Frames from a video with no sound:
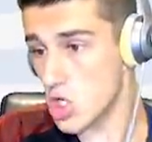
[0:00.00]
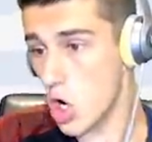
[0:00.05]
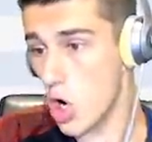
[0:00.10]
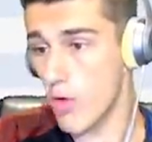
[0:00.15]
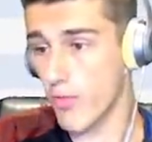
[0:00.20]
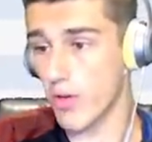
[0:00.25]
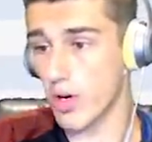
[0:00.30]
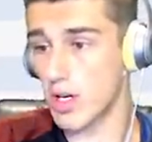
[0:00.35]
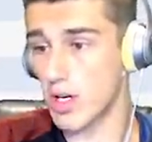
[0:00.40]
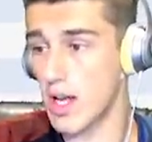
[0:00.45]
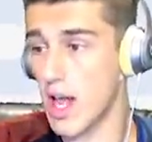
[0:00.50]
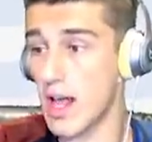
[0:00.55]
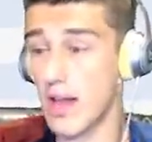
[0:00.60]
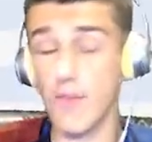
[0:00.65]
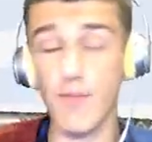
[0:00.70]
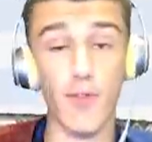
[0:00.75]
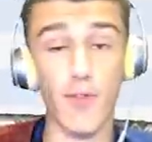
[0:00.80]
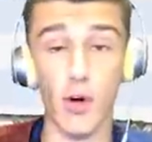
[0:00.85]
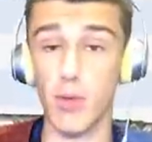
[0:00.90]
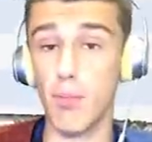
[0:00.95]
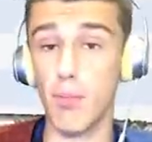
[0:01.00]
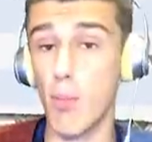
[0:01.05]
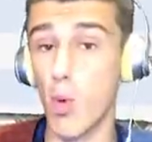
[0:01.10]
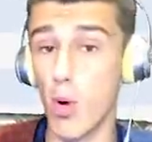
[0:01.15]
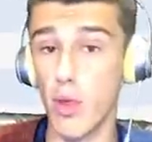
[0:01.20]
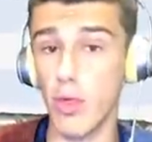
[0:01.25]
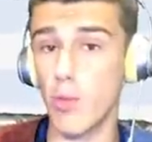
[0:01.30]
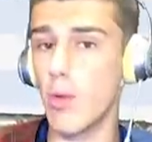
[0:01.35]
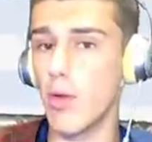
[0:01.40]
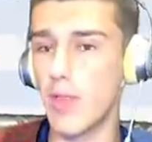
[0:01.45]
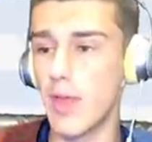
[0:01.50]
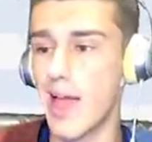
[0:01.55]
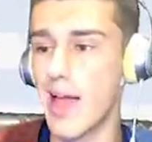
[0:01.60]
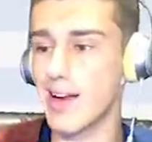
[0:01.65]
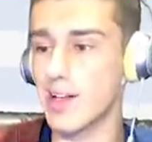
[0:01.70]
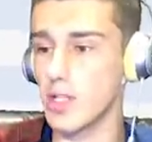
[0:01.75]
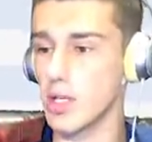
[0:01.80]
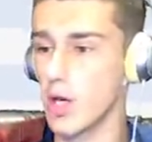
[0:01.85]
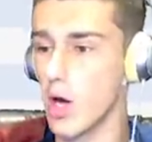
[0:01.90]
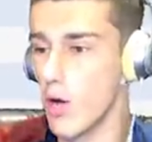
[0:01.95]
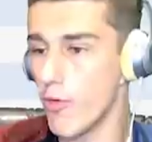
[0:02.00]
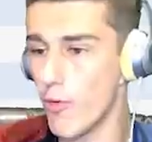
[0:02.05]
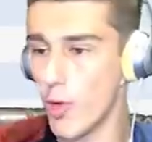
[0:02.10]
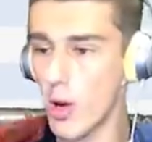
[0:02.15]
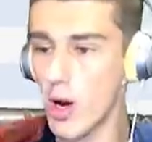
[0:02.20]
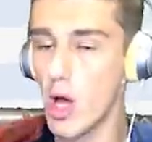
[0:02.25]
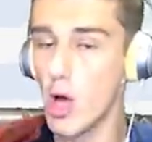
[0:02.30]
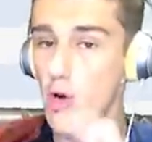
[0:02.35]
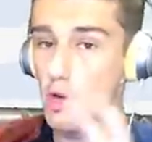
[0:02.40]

overnight for more than what they actually go for.